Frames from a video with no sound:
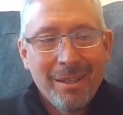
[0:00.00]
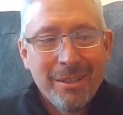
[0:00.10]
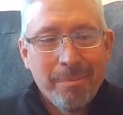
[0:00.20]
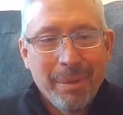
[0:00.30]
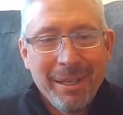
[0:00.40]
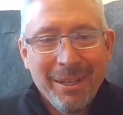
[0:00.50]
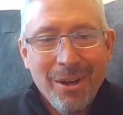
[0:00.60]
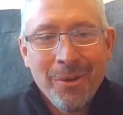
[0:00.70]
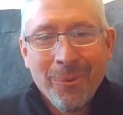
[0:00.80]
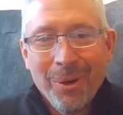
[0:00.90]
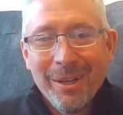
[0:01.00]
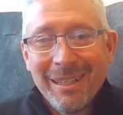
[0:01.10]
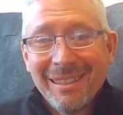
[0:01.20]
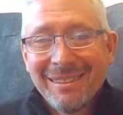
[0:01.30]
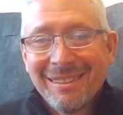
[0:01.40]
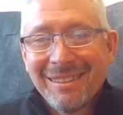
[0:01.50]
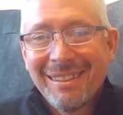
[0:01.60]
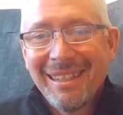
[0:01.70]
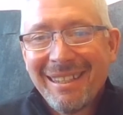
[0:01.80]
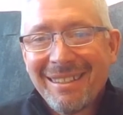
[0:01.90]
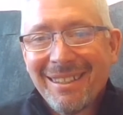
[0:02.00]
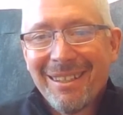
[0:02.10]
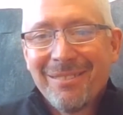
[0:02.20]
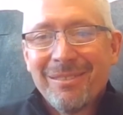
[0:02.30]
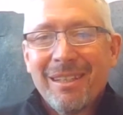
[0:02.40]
depending on where it is, that